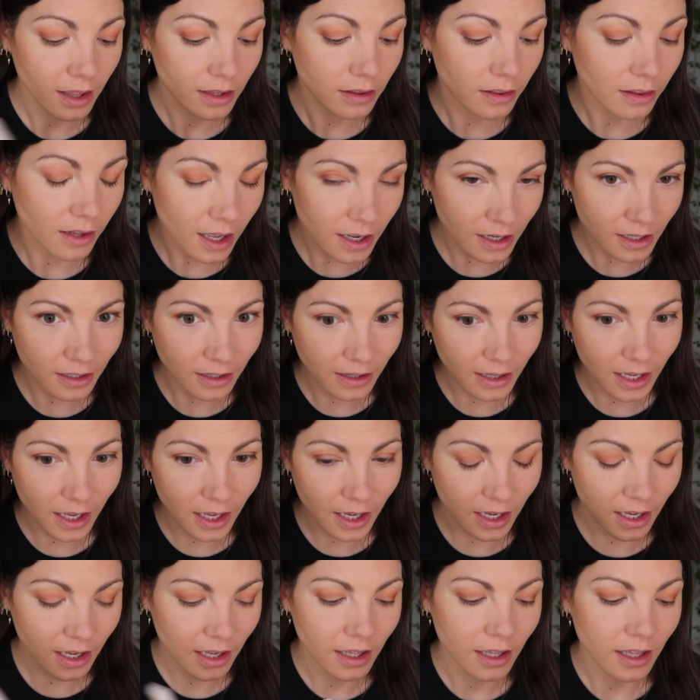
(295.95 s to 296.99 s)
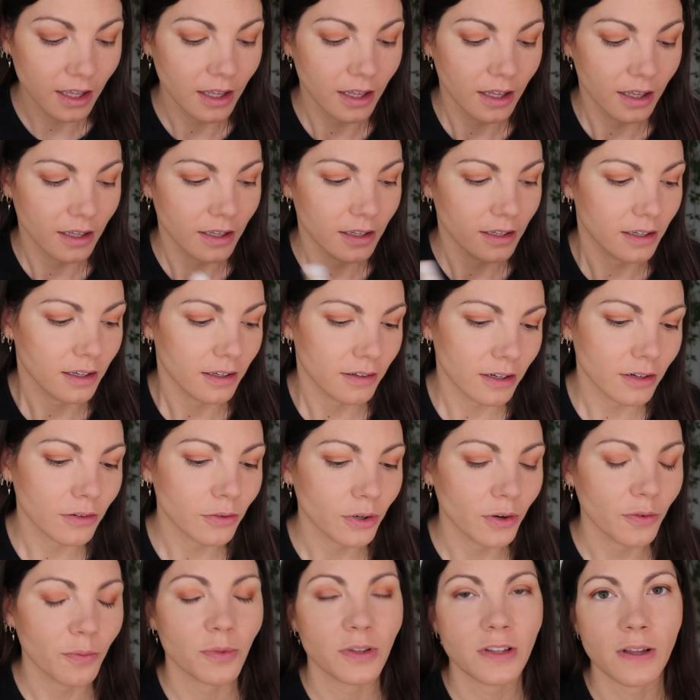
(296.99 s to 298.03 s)
Luckily, I don't
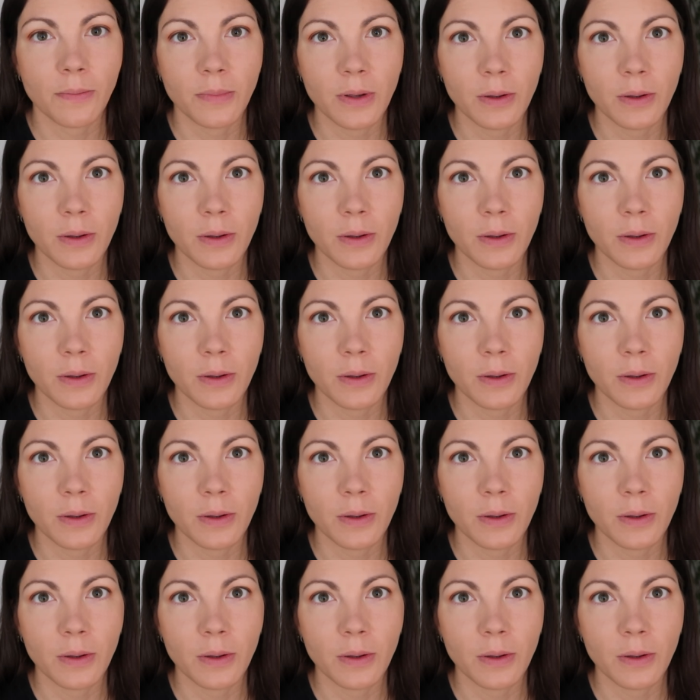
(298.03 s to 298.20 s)
know if some